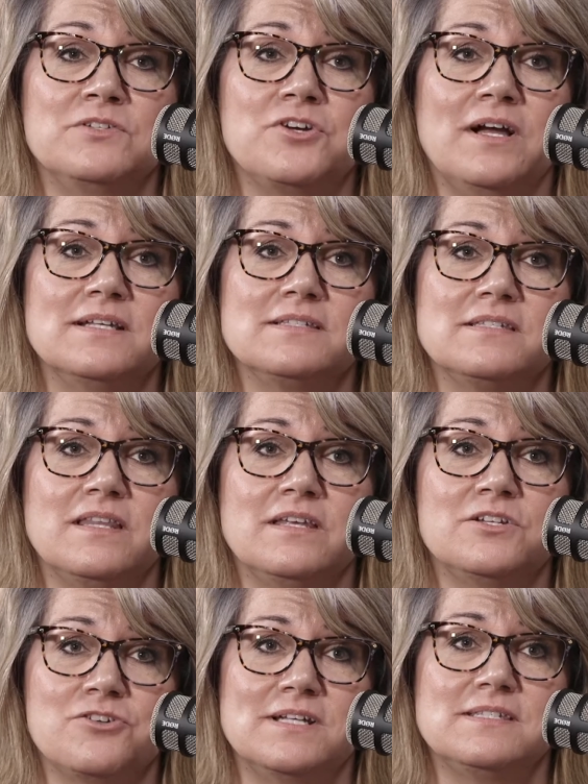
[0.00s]
trusts
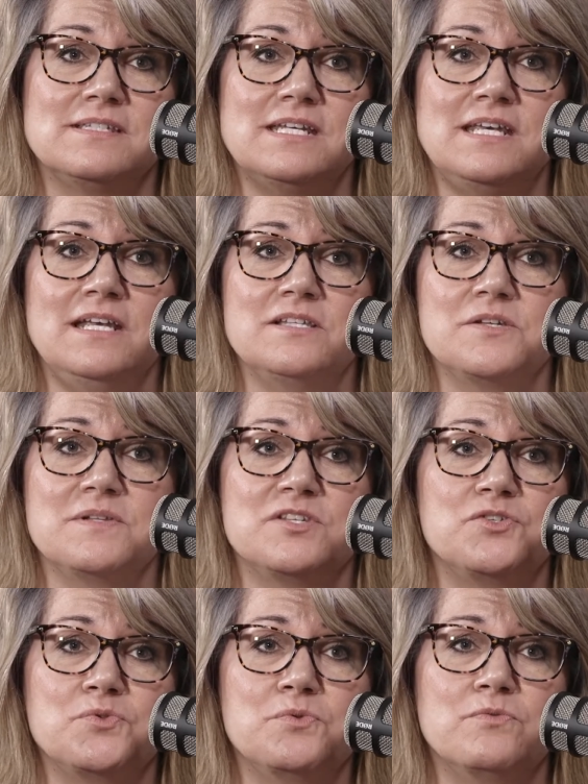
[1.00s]
the trustee, so it's
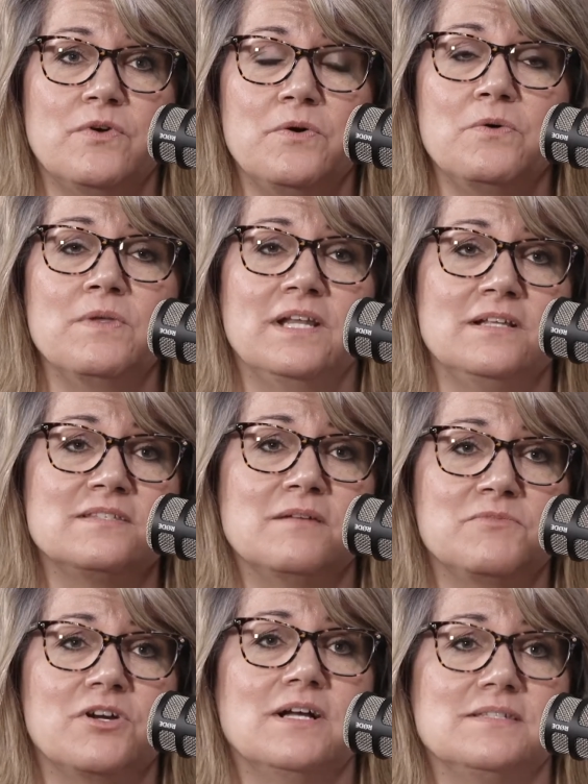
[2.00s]
a dual role, and in
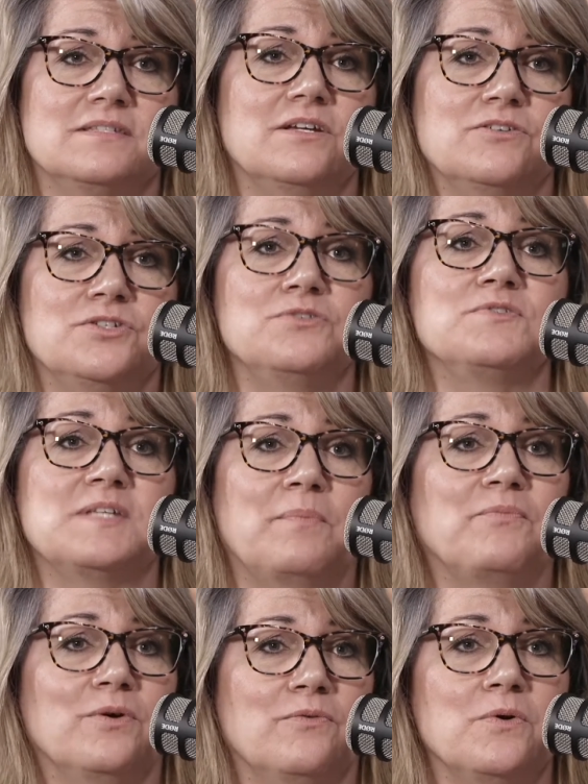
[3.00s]
some trusts they're two
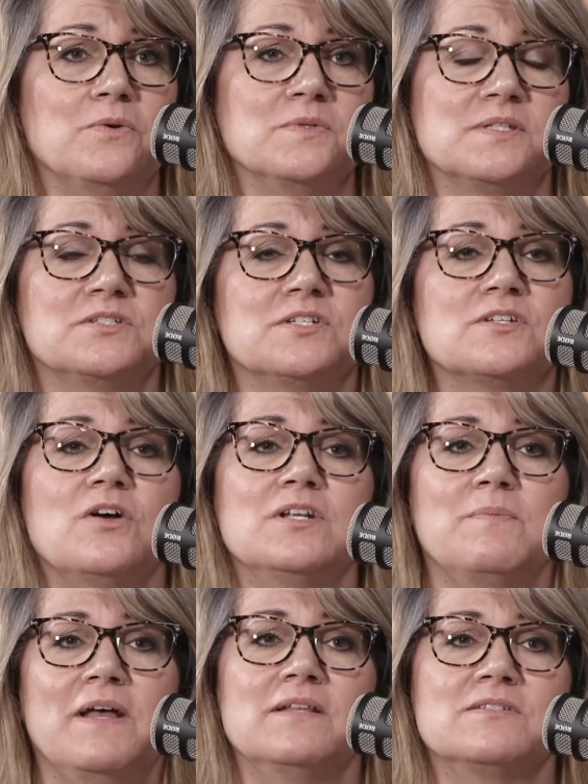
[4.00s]
separate roles. It just all
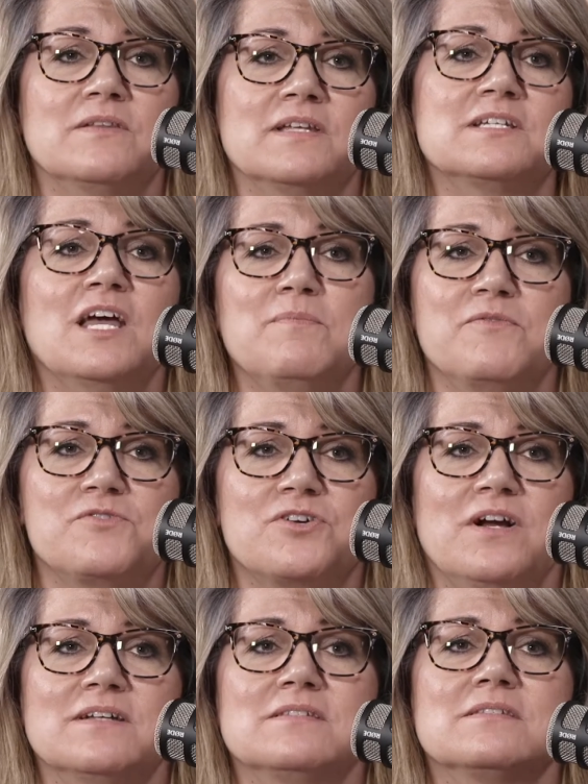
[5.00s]
depends on the type of
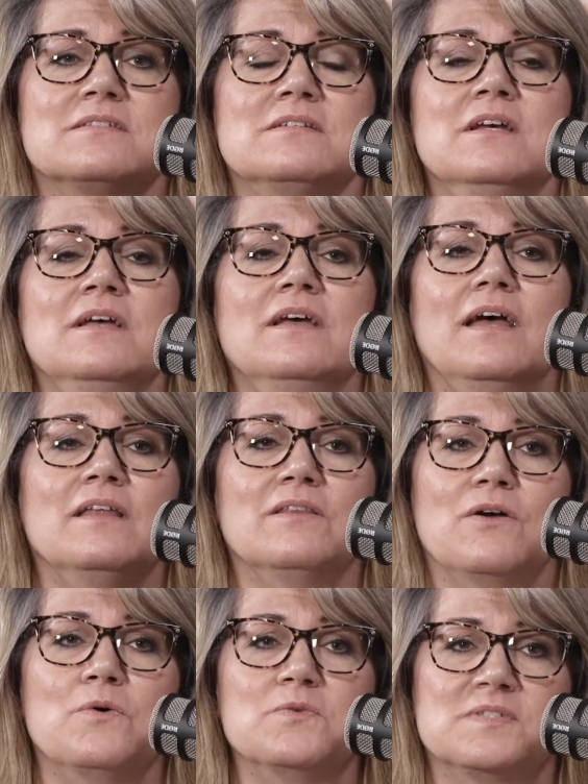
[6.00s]
trust and
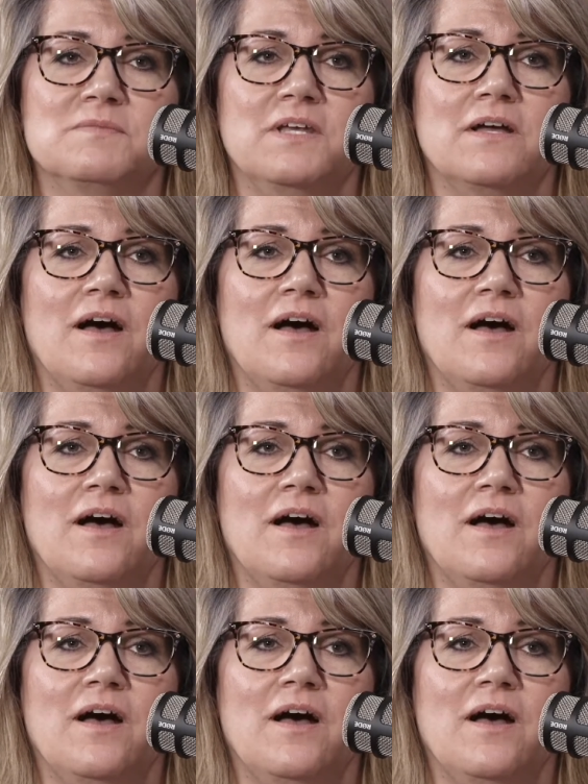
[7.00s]
the goals to be